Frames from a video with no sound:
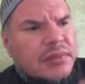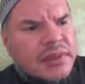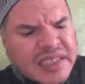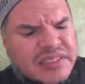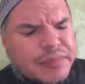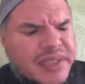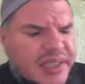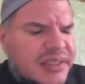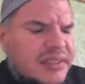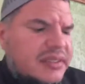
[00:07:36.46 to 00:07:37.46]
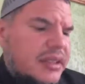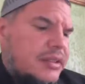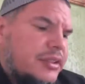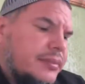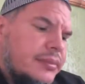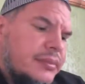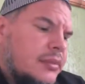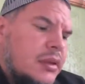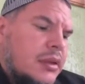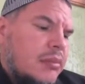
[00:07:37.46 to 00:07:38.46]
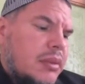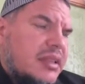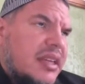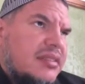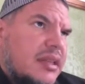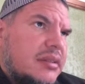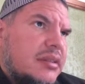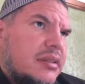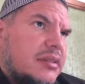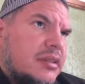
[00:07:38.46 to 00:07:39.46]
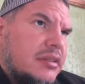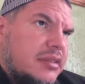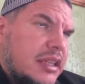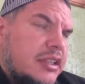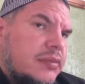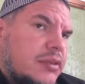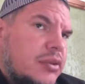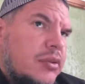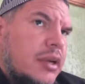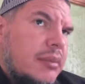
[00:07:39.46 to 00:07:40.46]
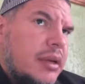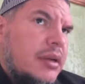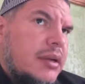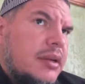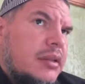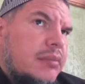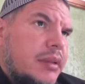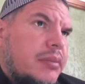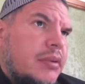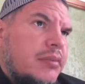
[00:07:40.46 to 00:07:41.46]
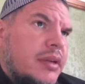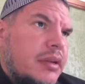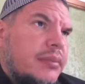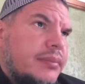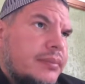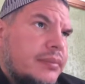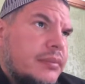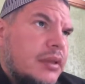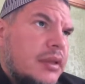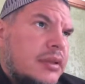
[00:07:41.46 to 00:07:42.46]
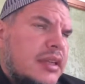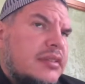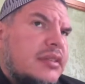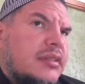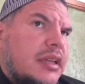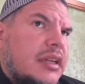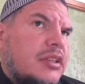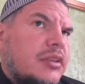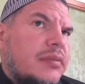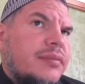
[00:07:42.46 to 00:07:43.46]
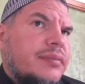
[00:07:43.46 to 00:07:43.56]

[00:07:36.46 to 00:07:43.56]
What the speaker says: That's a beginning stage, but that's not the stage of the ulama and the people of ilm. That's the stage of